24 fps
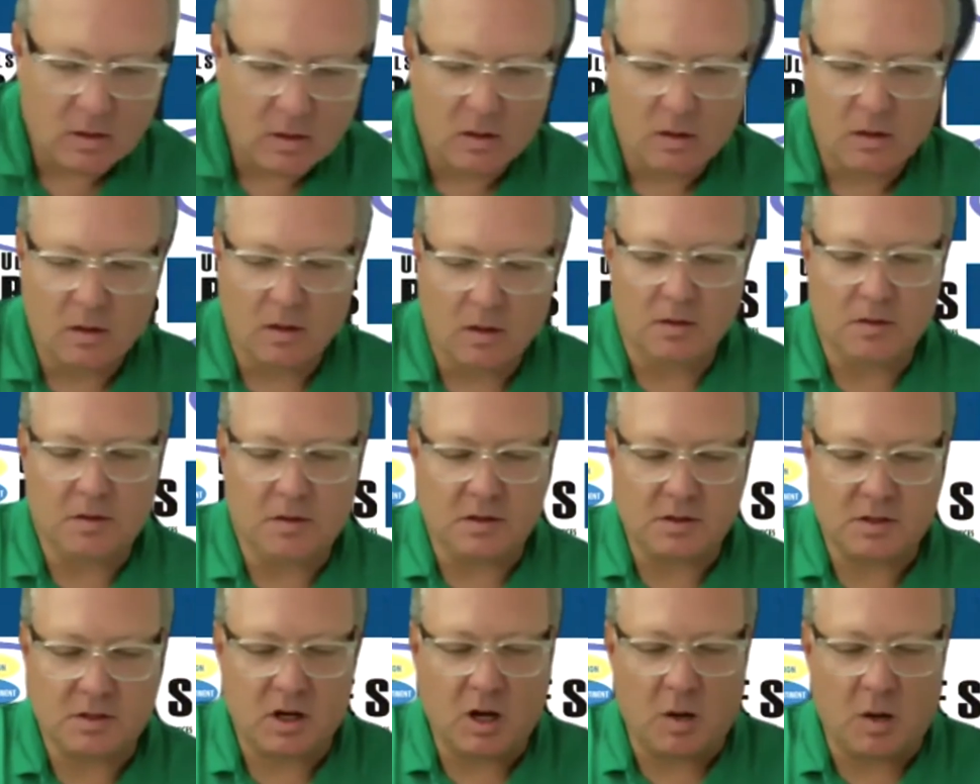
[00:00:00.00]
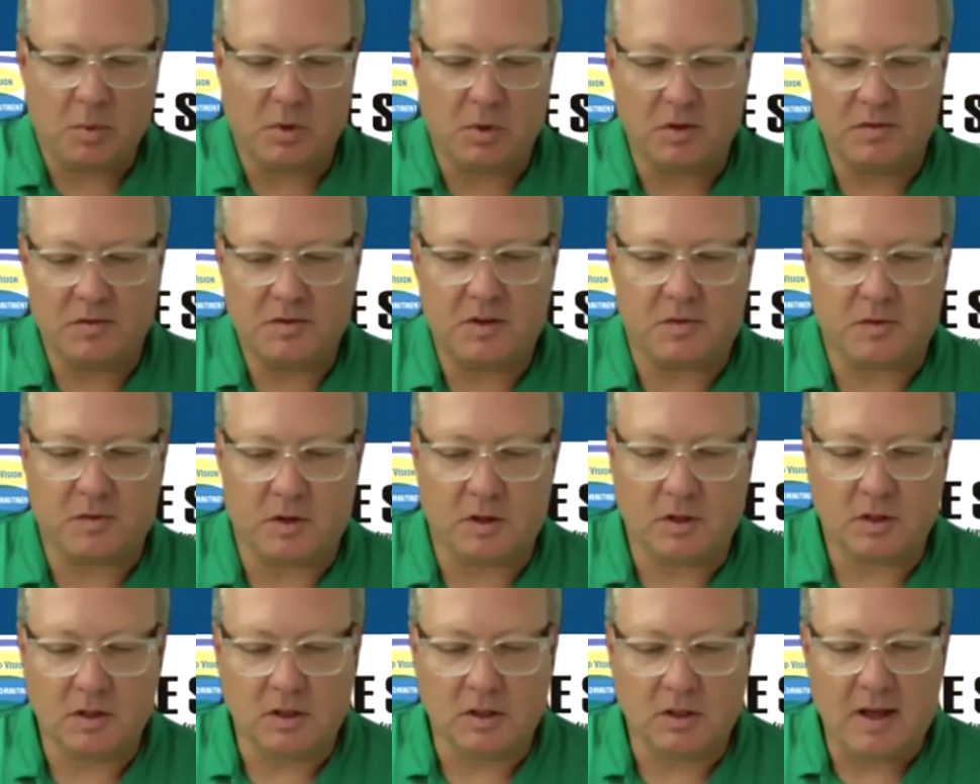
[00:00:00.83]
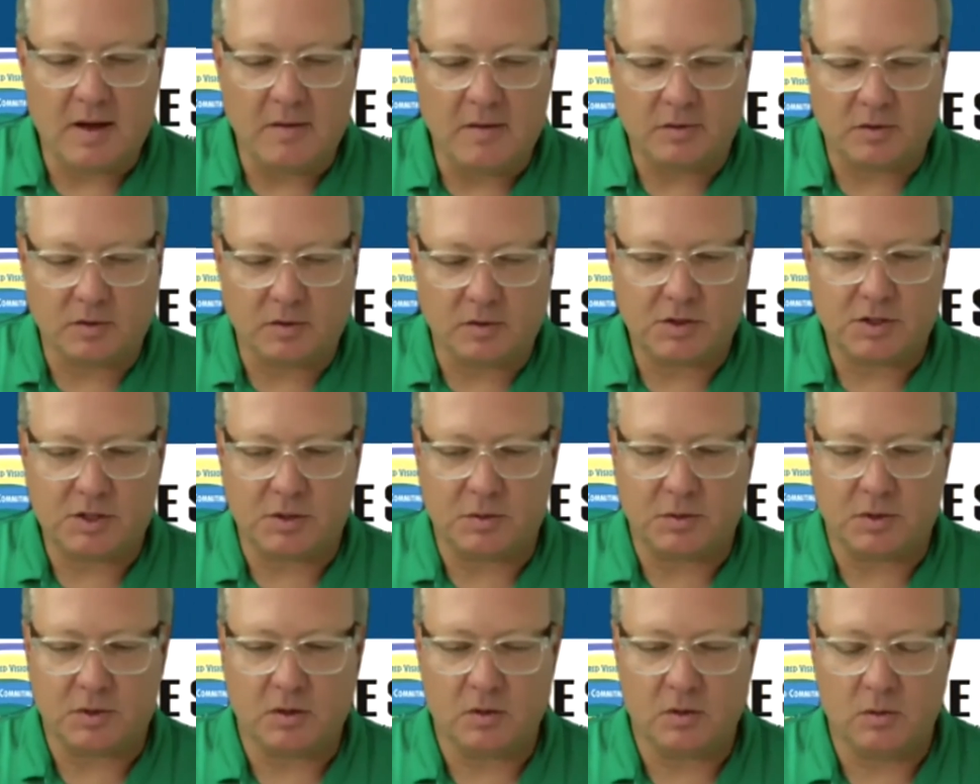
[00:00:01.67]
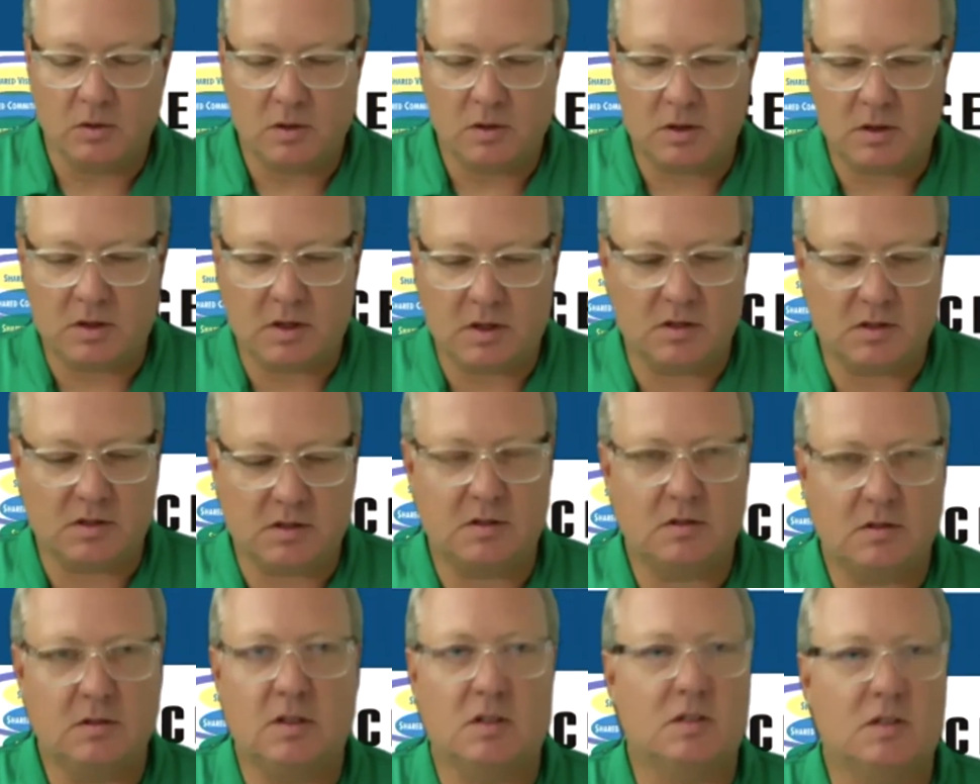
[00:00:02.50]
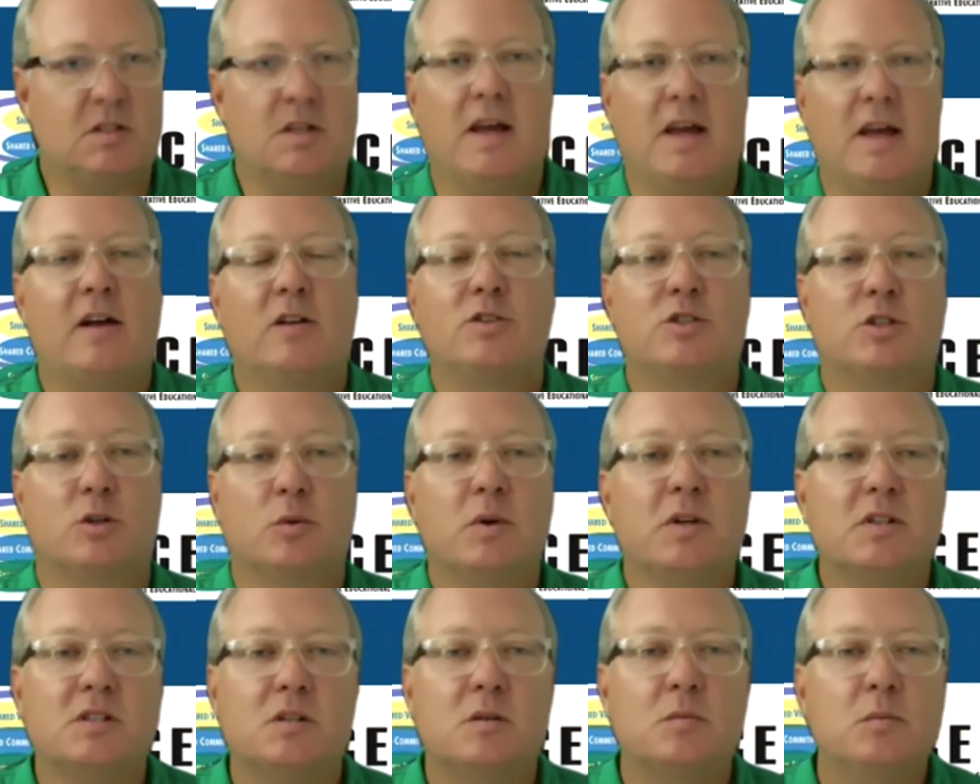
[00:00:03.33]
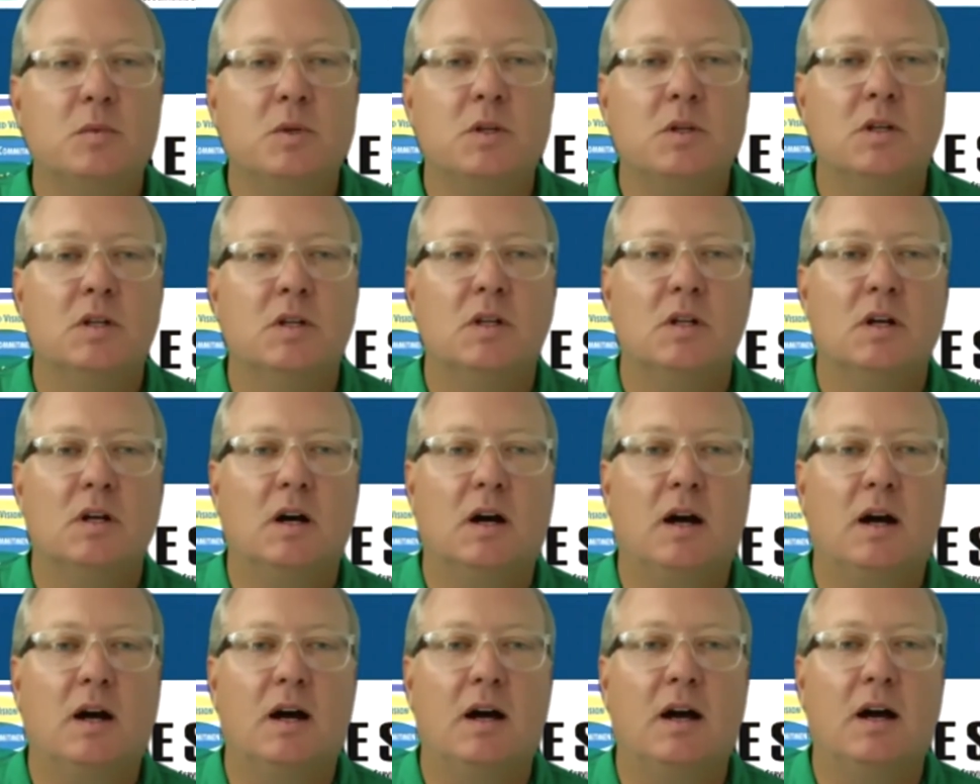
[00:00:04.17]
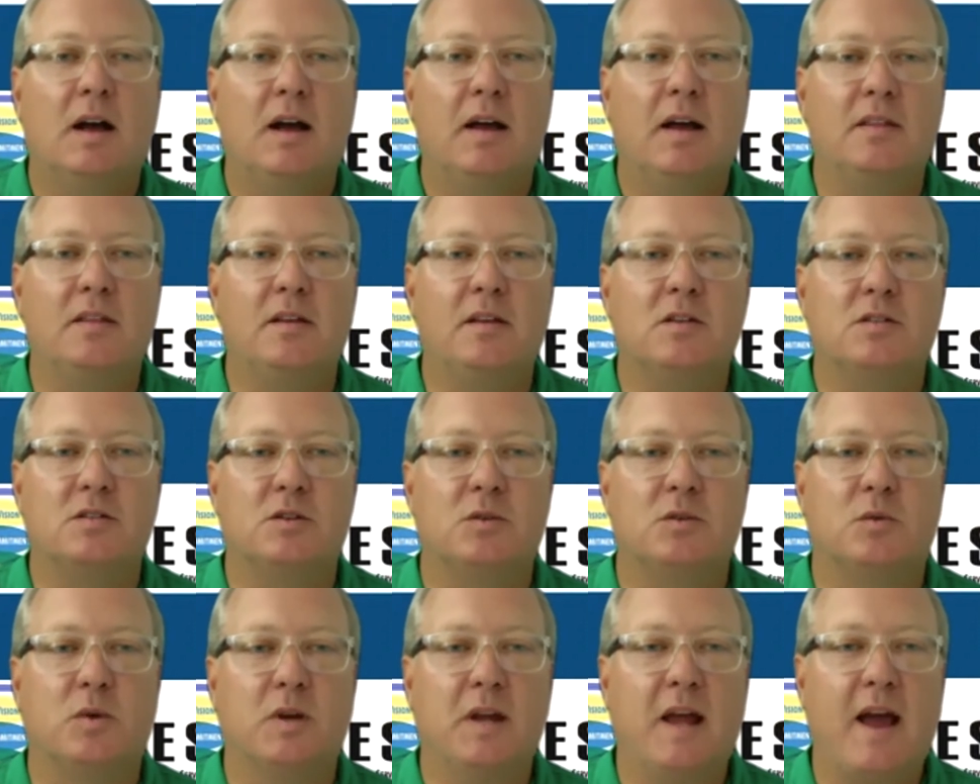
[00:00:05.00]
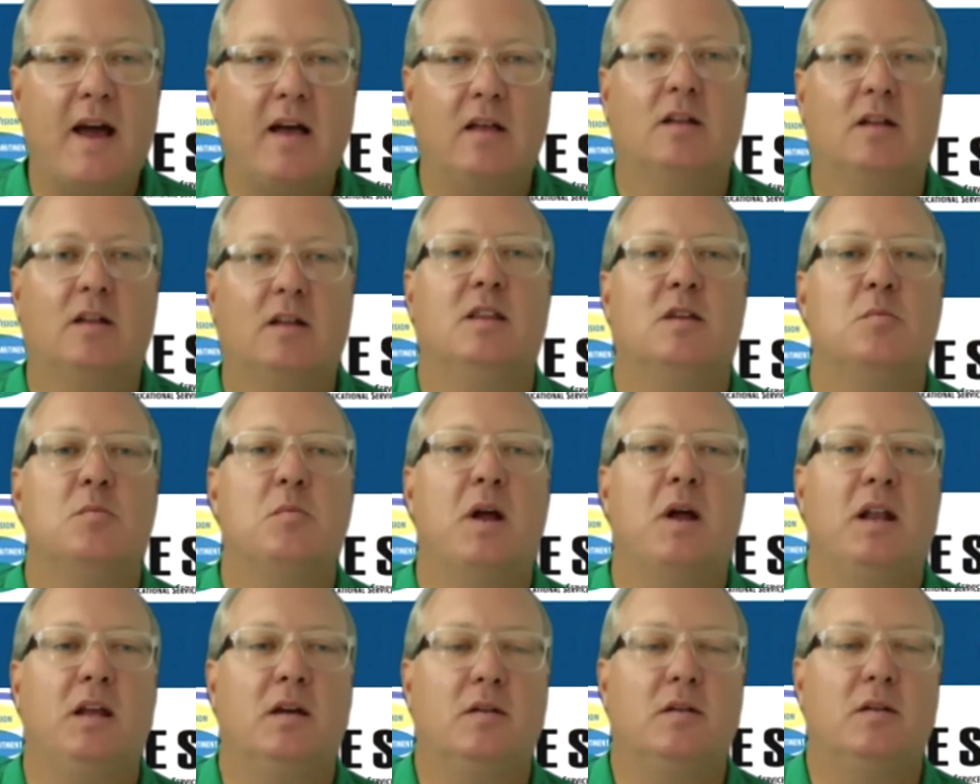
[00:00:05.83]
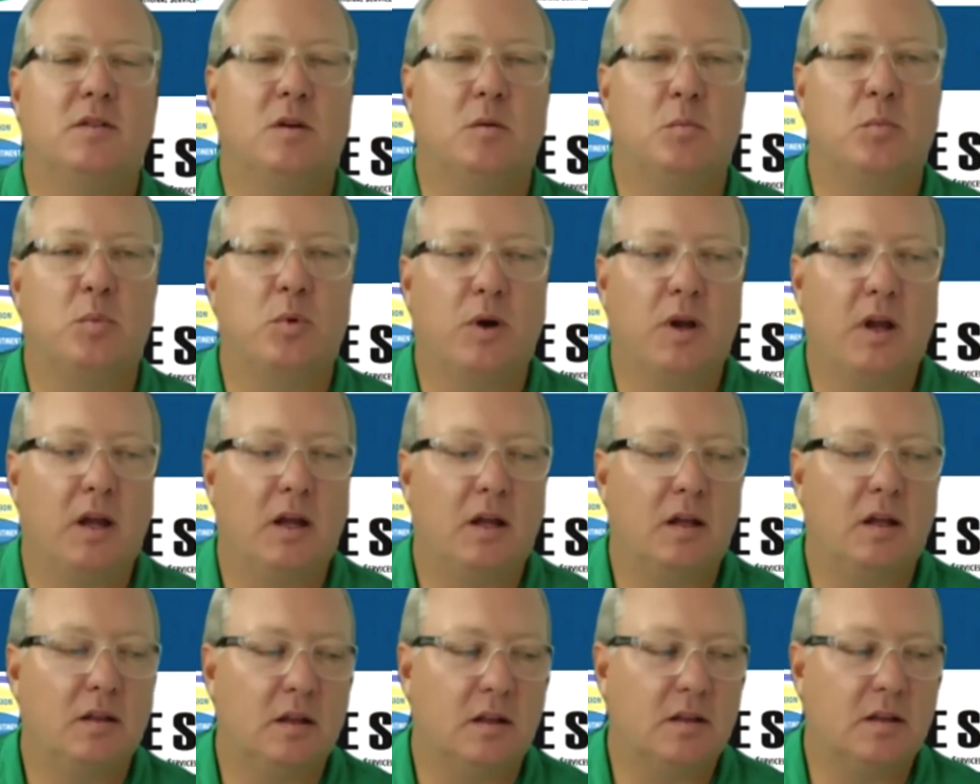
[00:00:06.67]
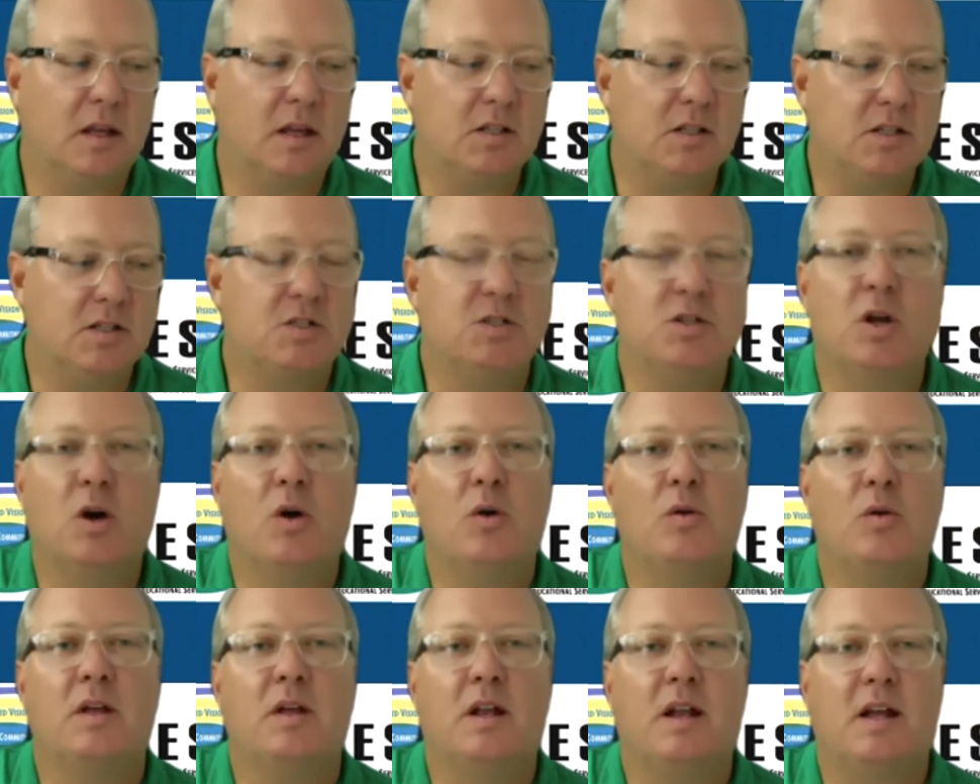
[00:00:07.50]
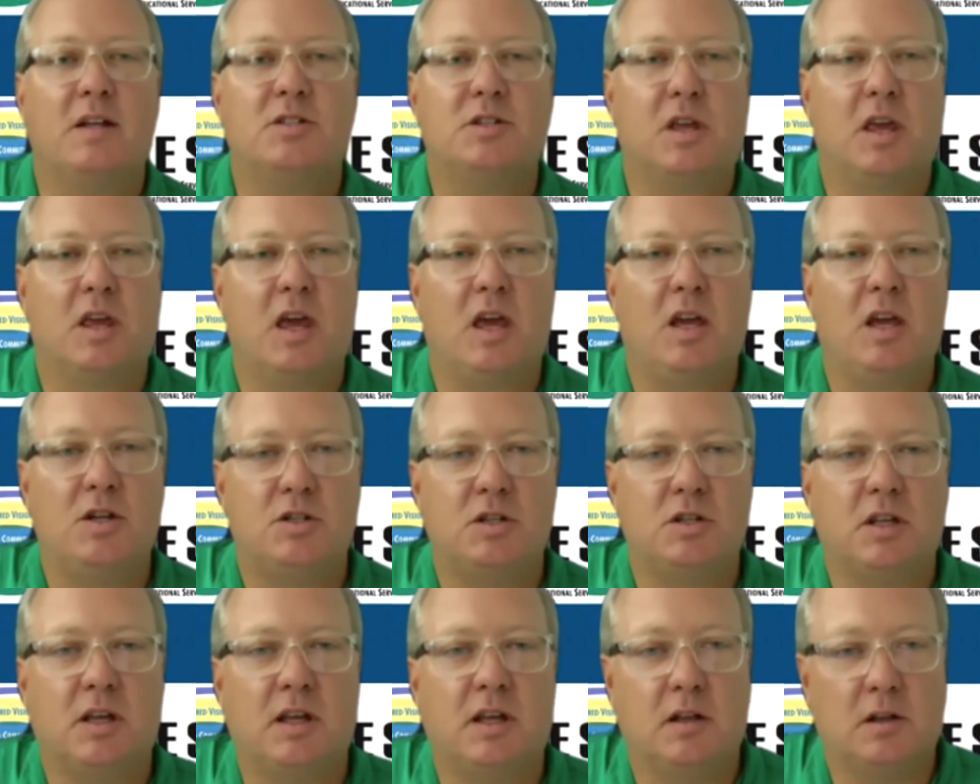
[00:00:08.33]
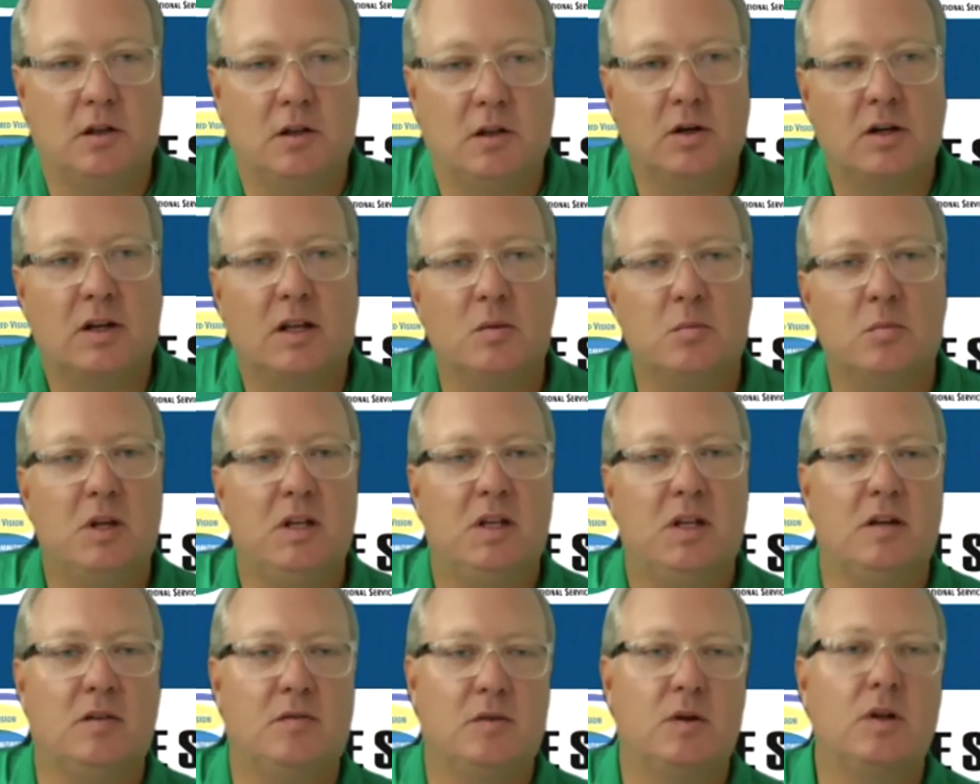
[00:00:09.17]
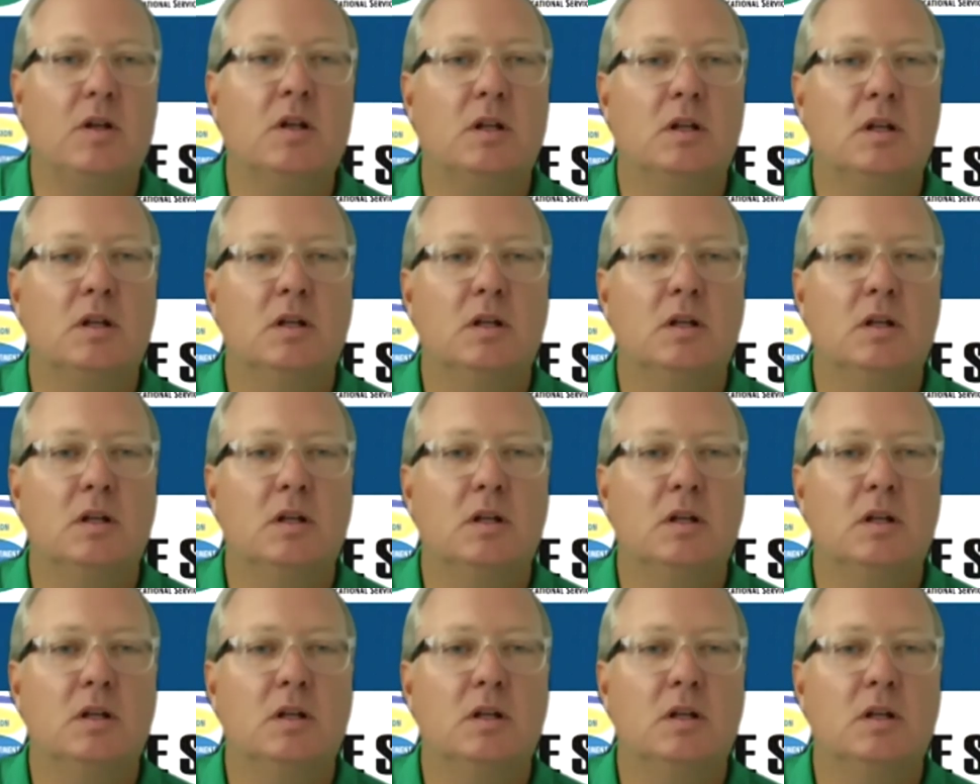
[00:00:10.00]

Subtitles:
there's a couple of different levels to it. There's the altruism, and there's the reality that many of them bring, that they just know that education can look and be different.